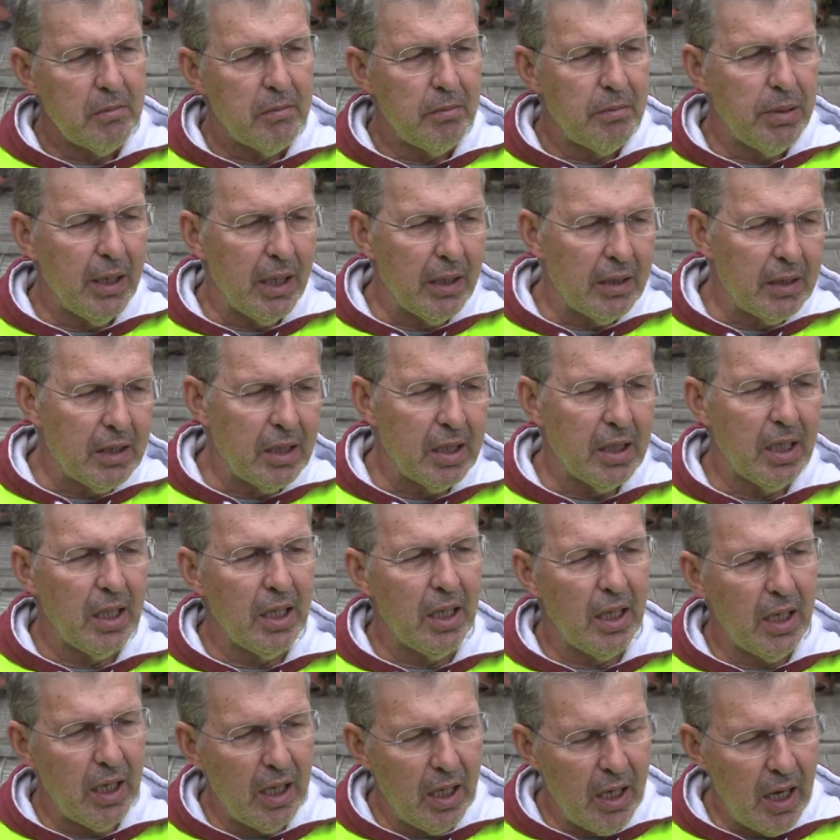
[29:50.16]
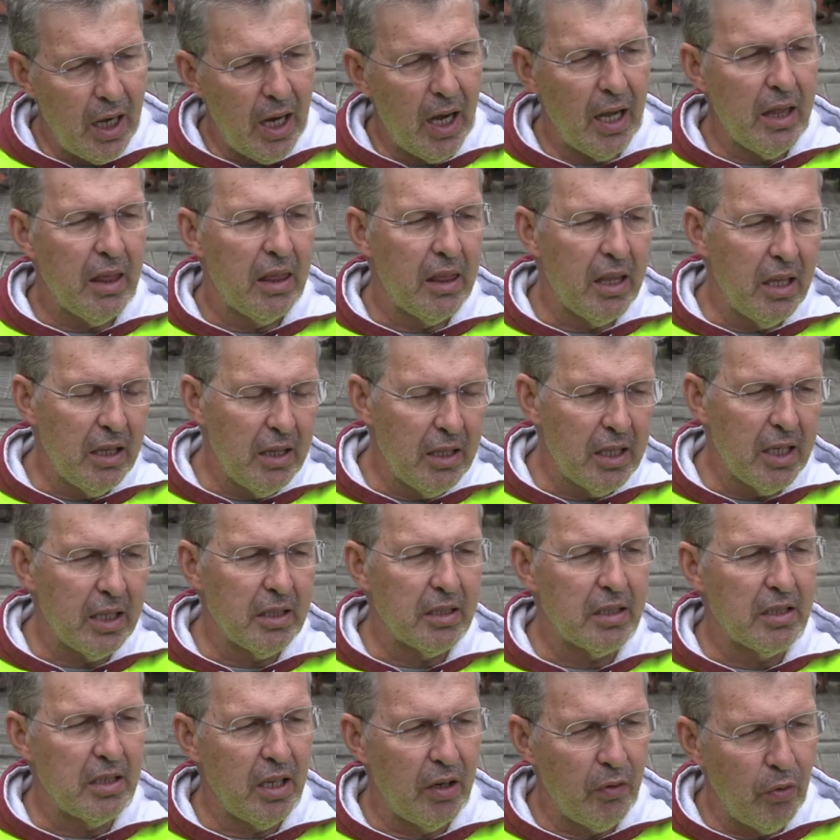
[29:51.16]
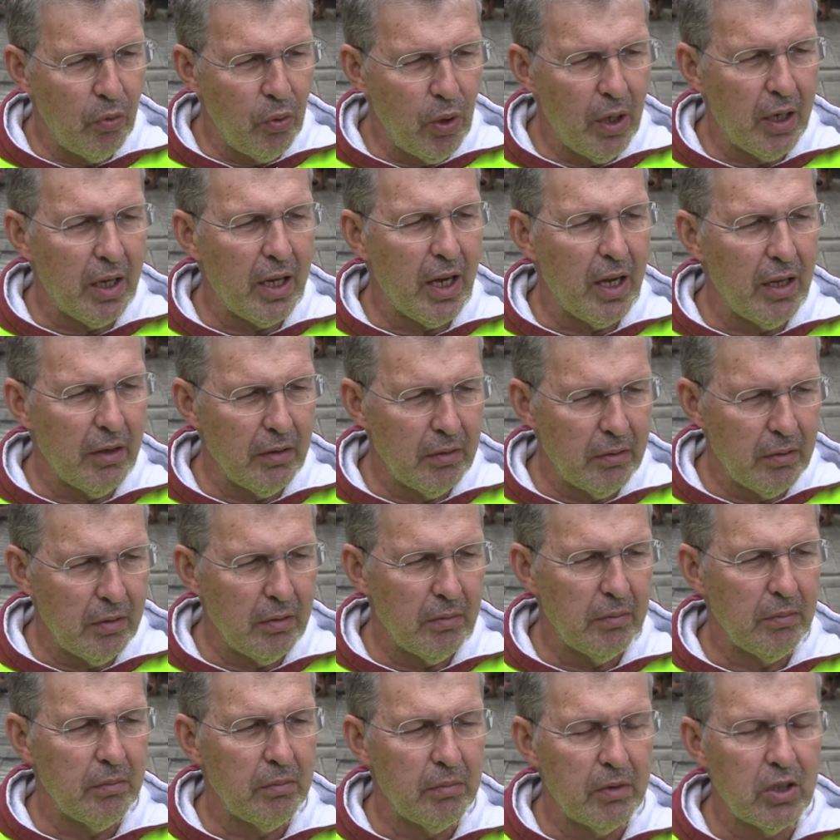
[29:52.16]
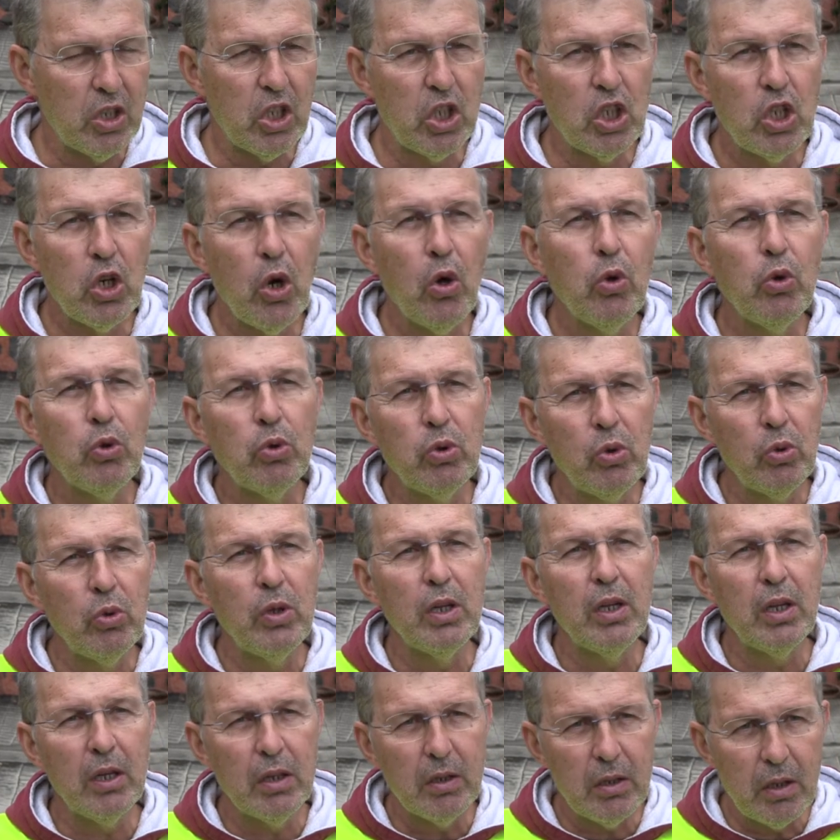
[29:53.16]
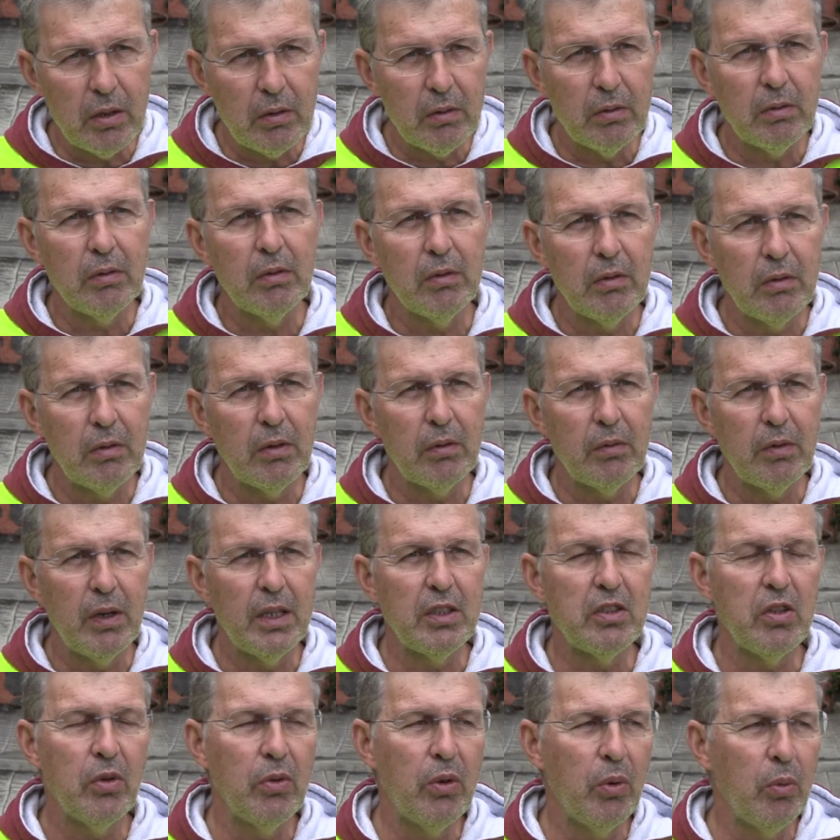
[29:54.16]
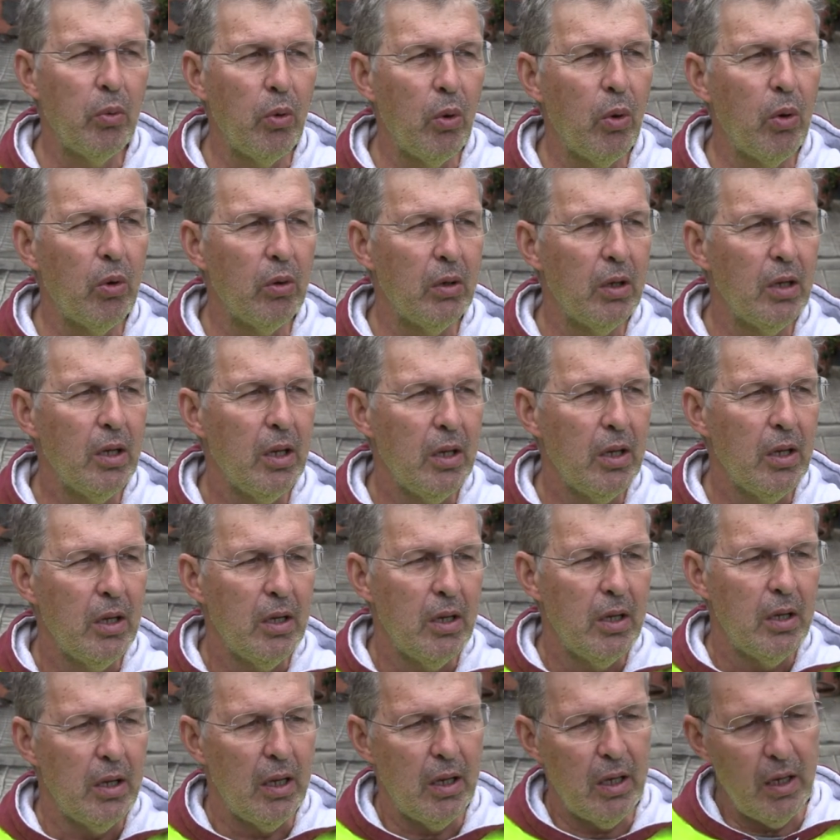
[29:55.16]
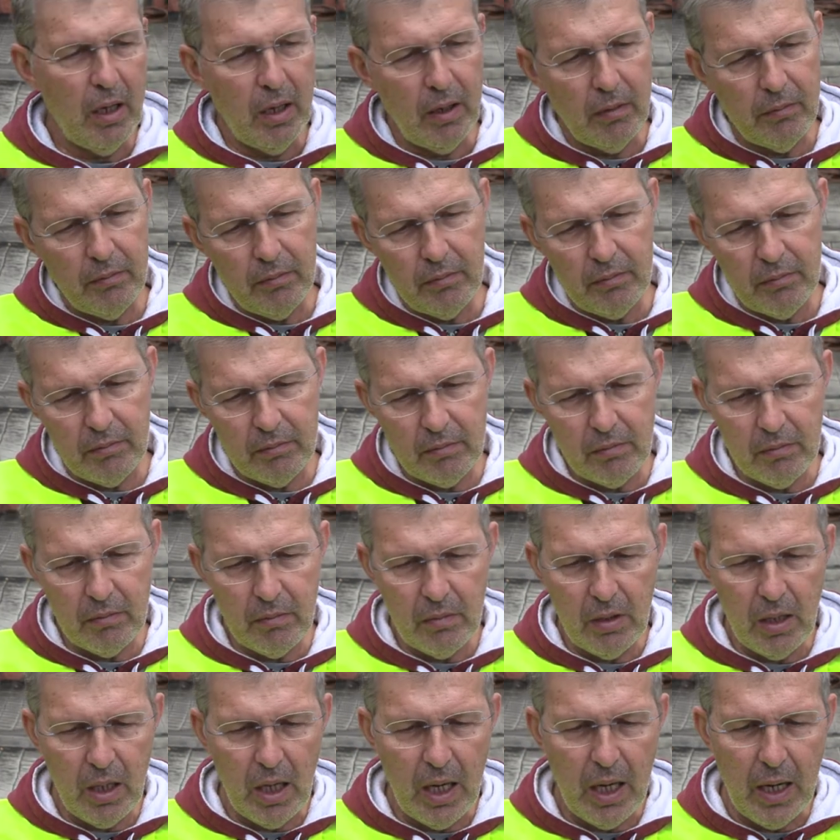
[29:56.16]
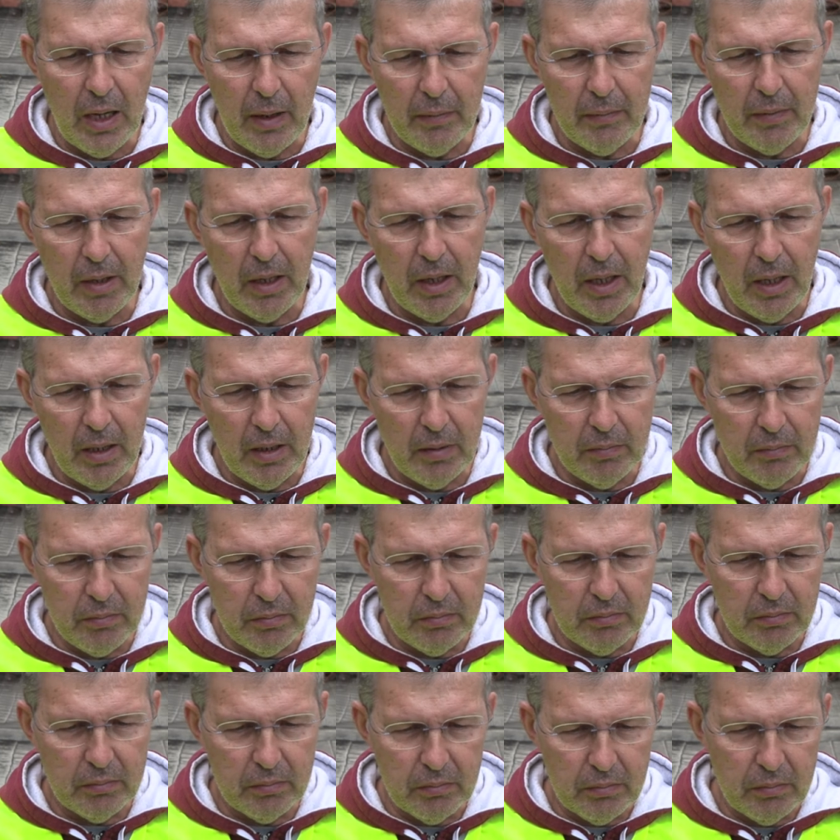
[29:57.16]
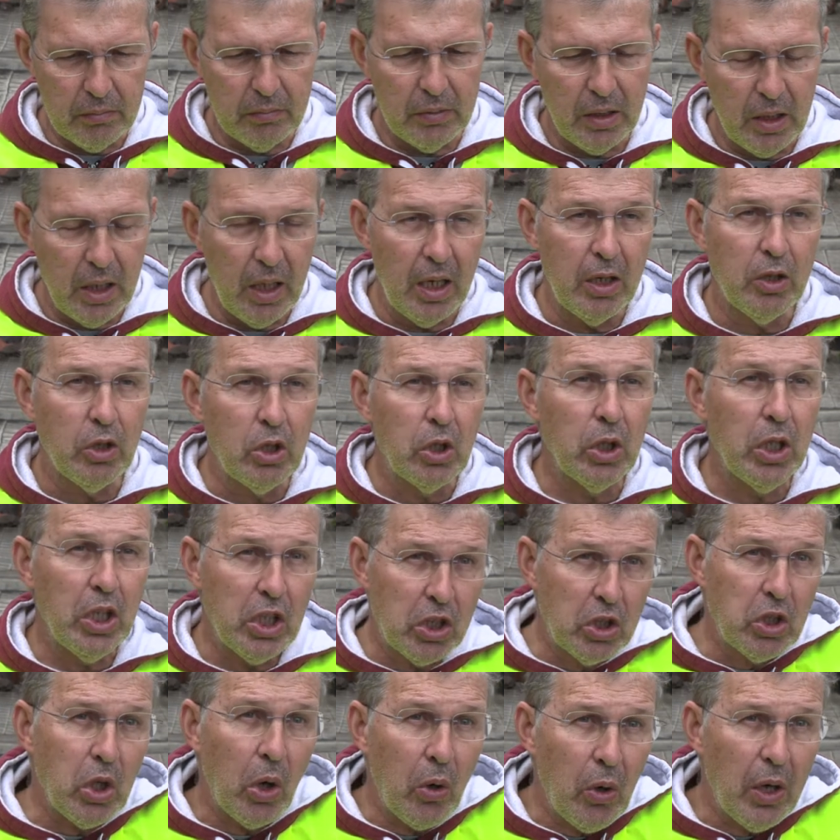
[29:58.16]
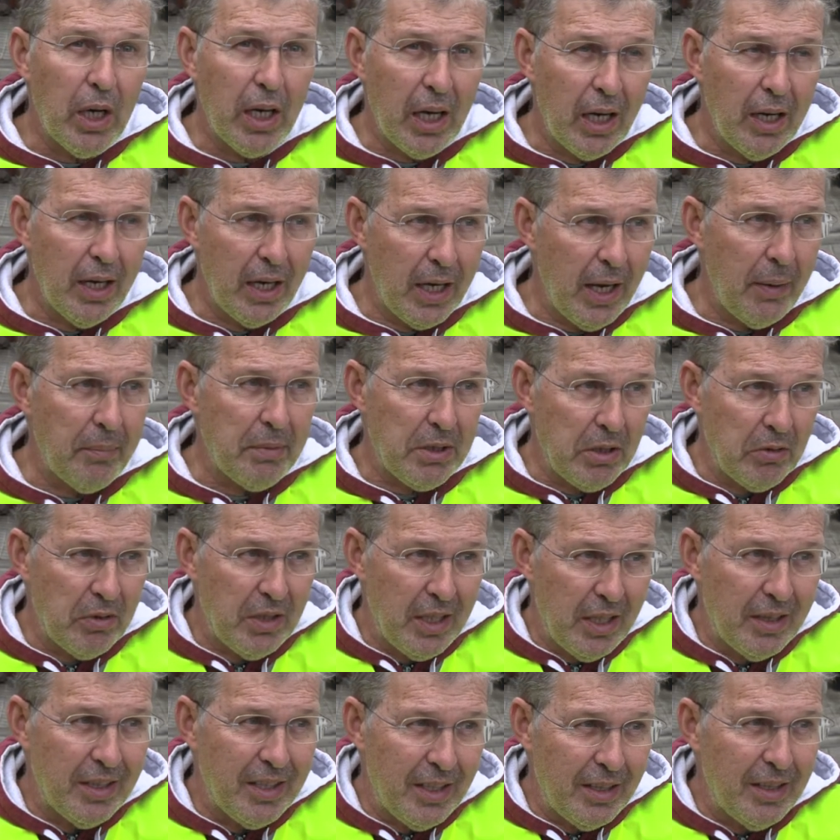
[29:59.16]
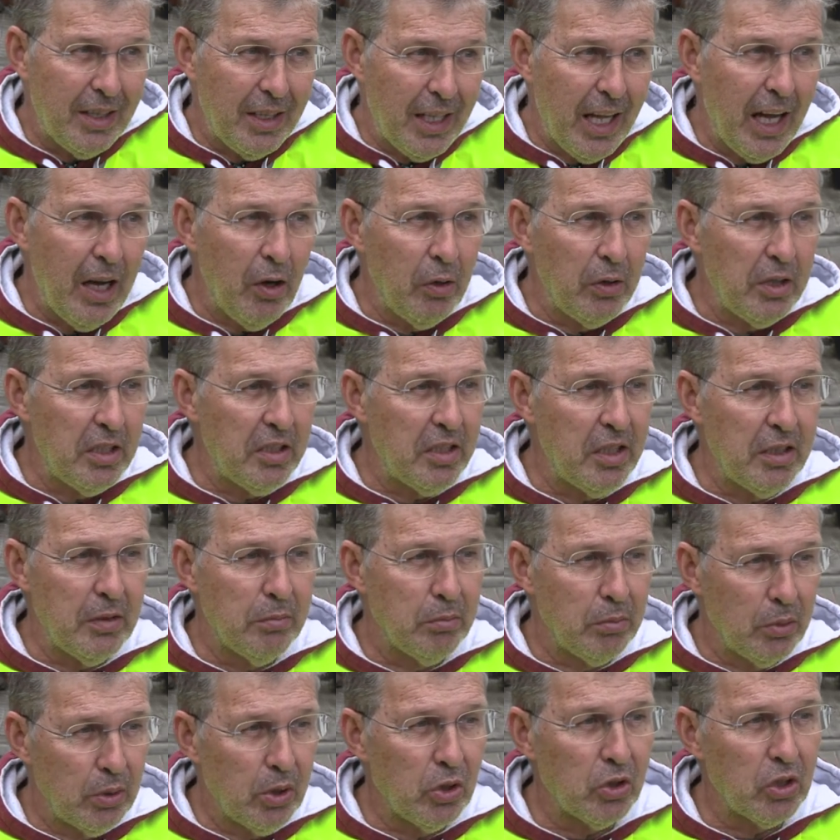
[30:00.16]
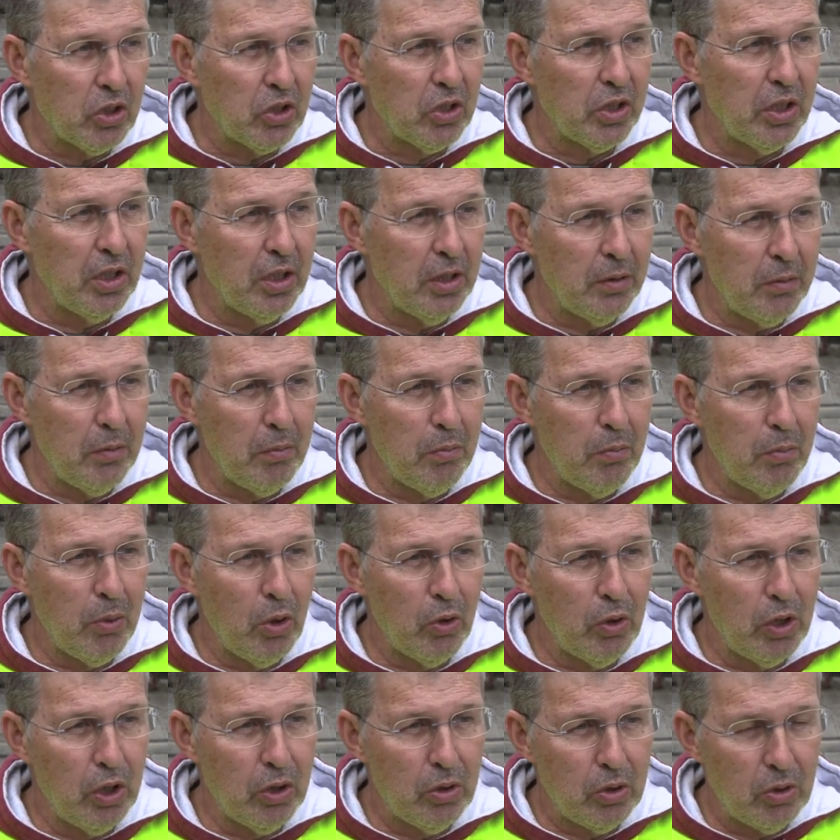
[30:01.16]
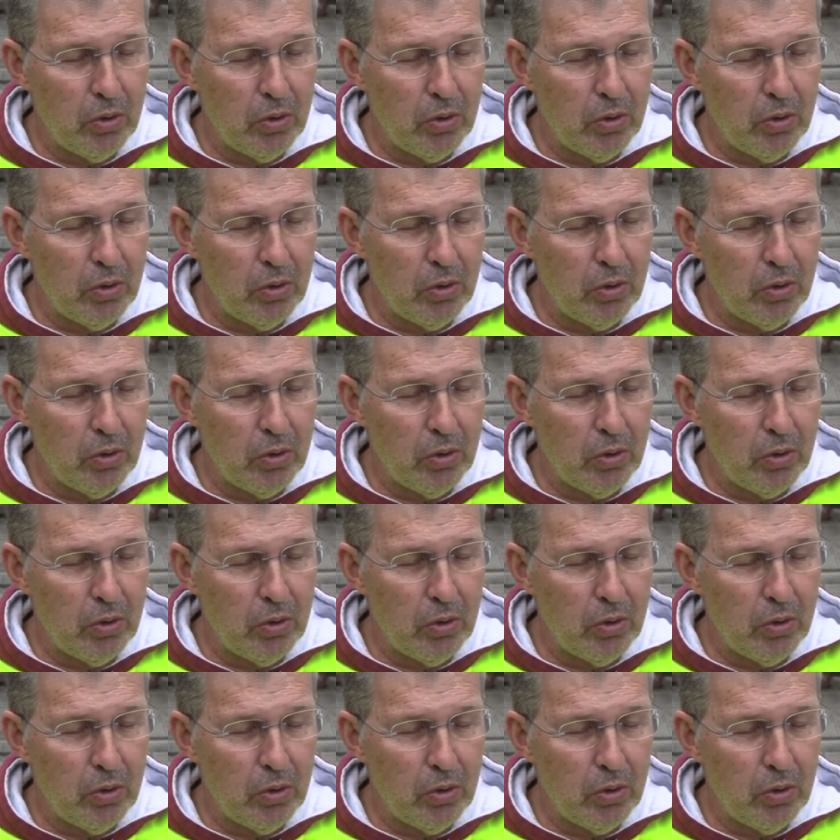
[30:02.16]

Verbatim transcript: but uh, I think that if we can show to the rest of the world uh, a, a, a historical eruption that now is the most uh, moni